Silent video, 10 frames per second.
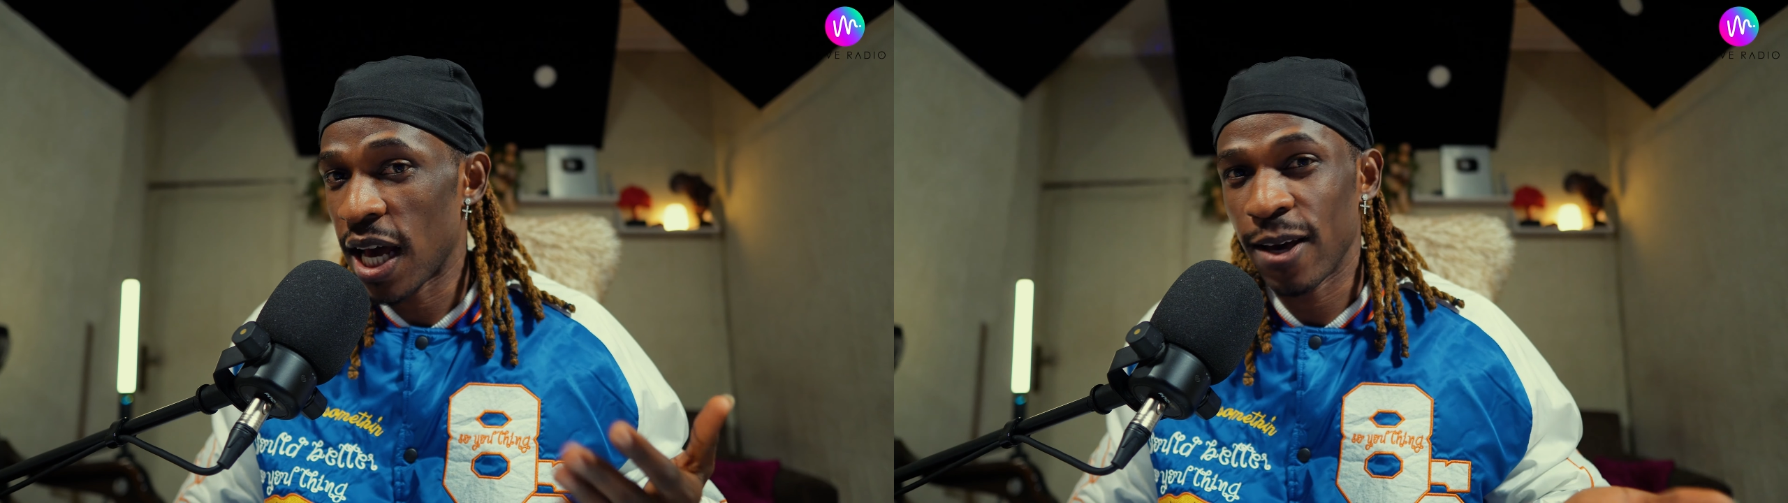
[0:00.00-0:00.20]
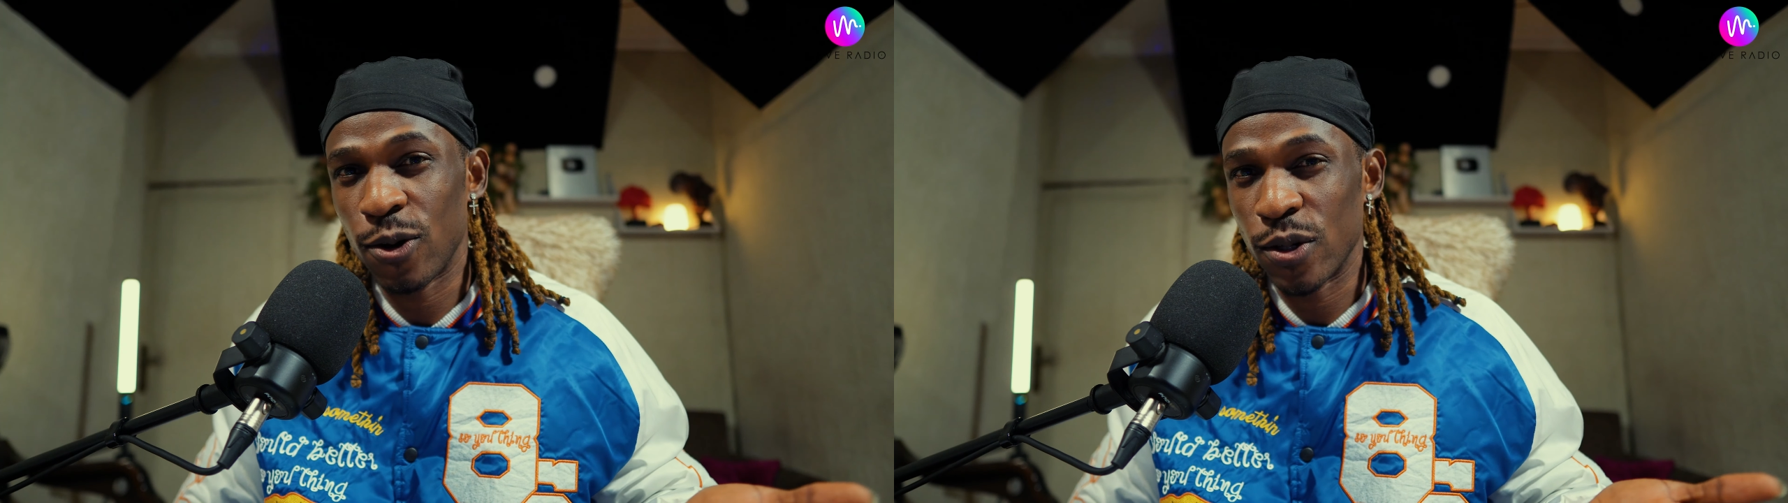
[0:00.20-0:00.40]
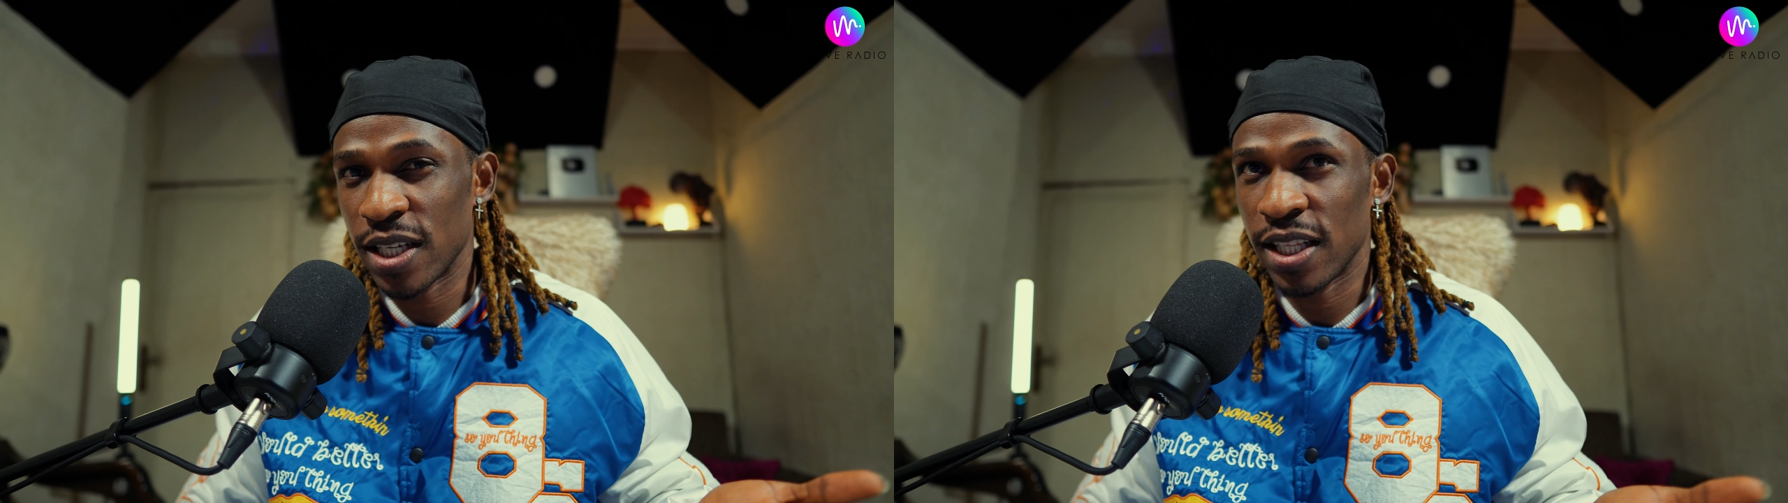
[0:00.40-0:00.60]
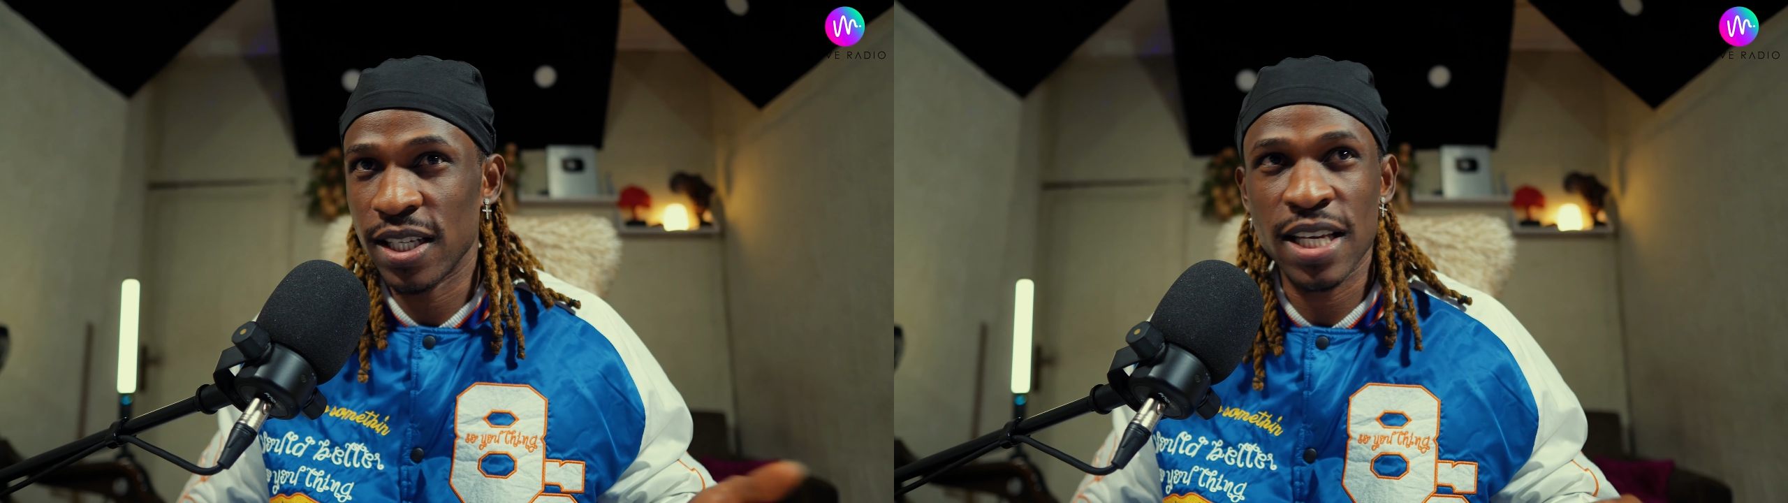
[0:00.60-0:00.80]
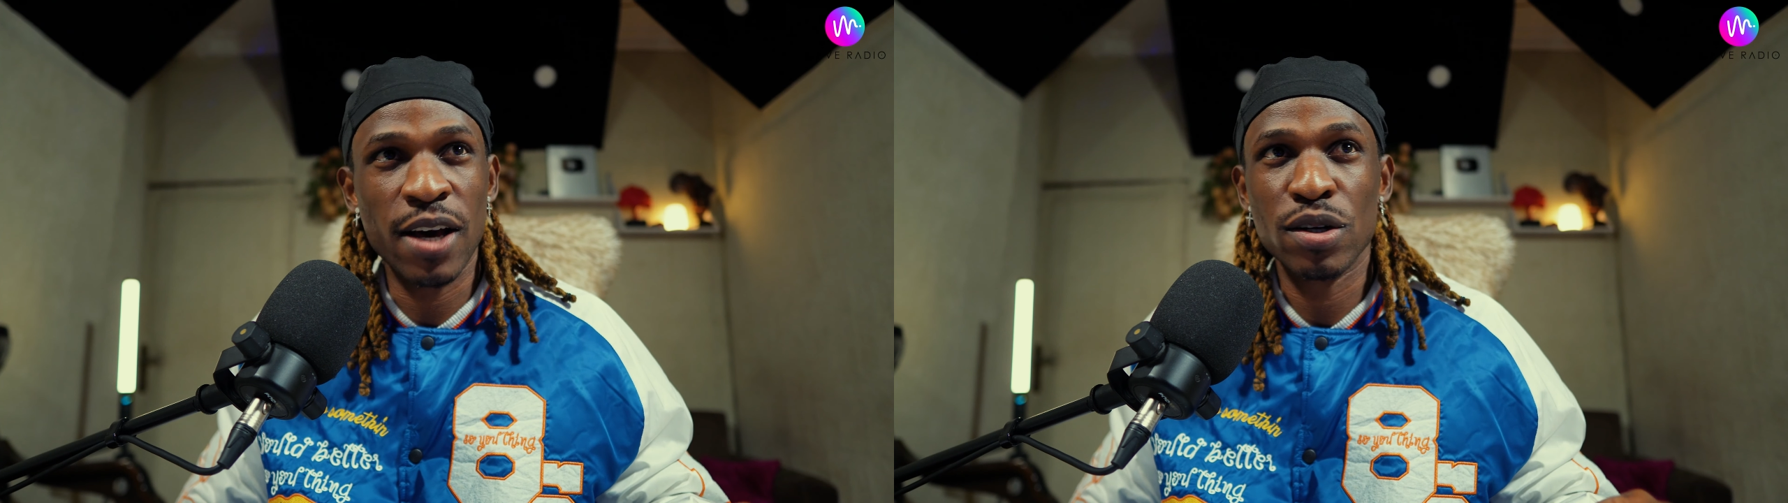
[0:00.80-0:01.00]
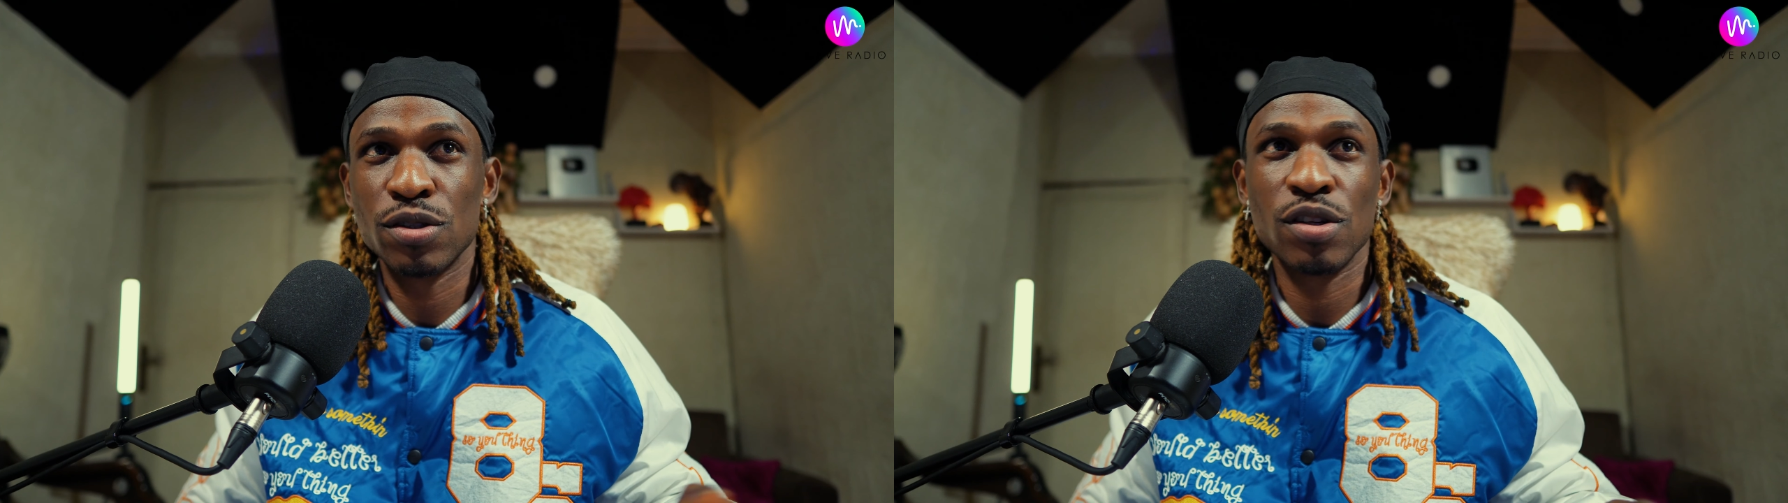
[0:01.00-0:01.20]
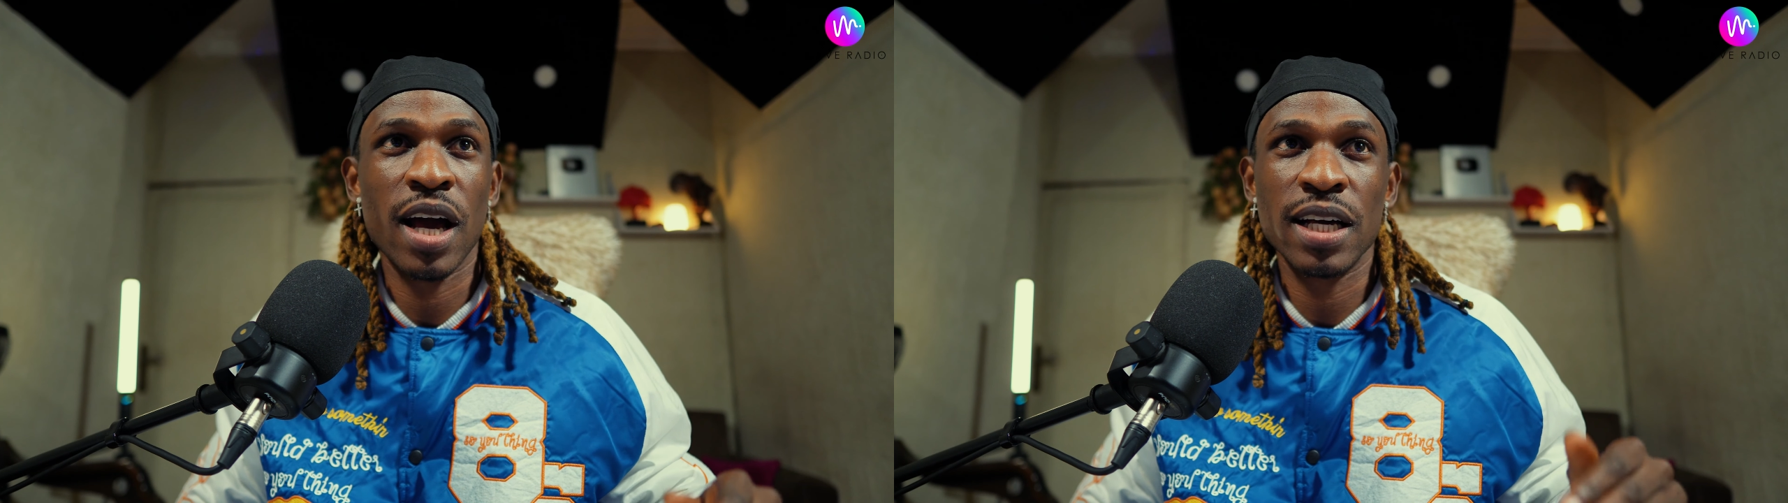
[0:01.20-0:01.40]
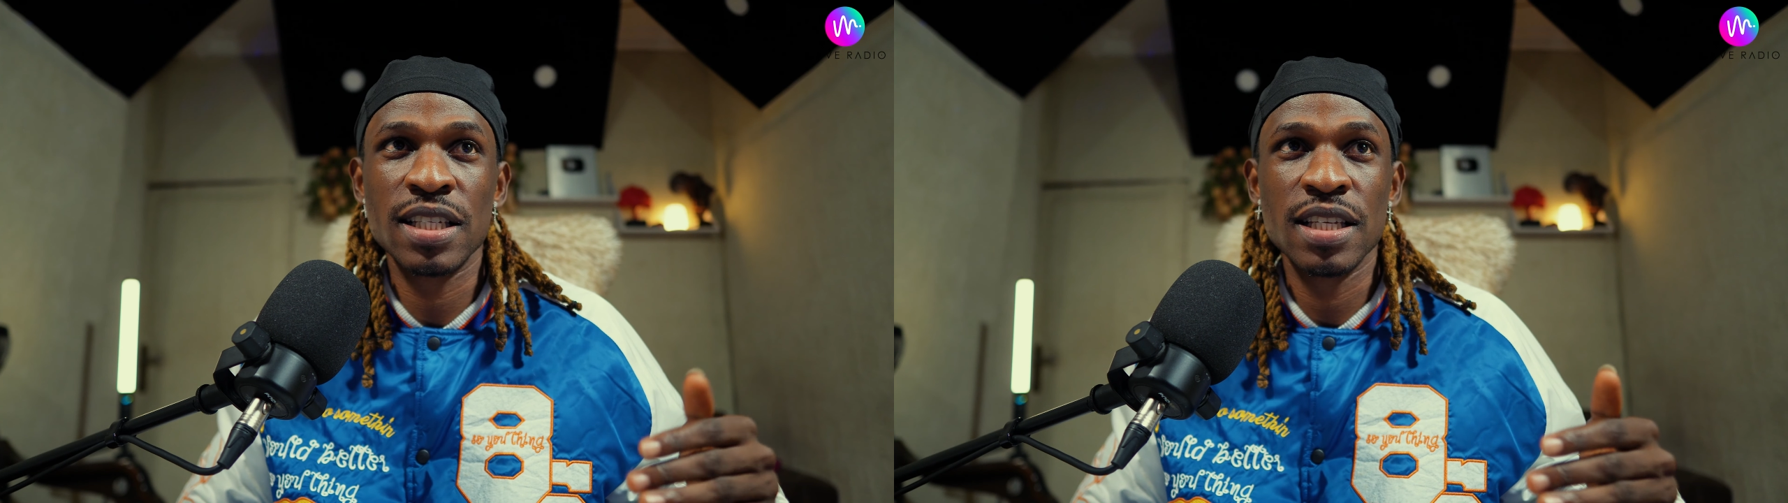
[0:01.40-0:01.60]
high cuts in the second
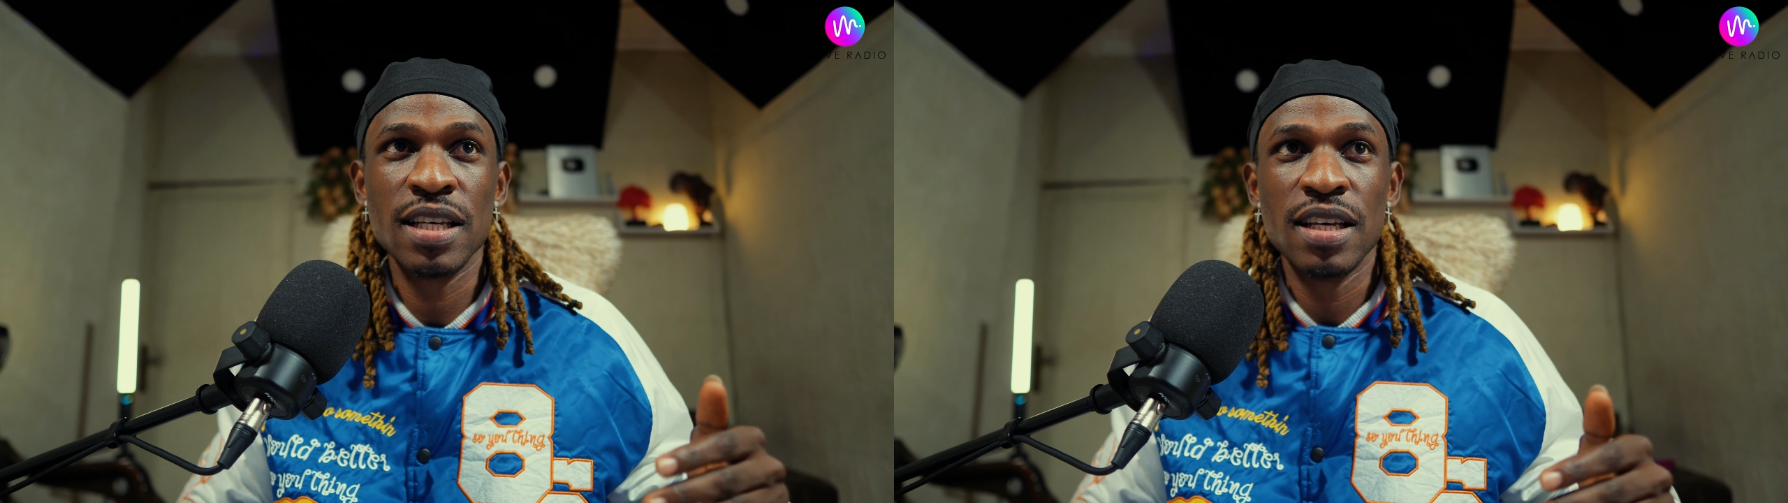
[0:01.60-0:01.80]
tracks,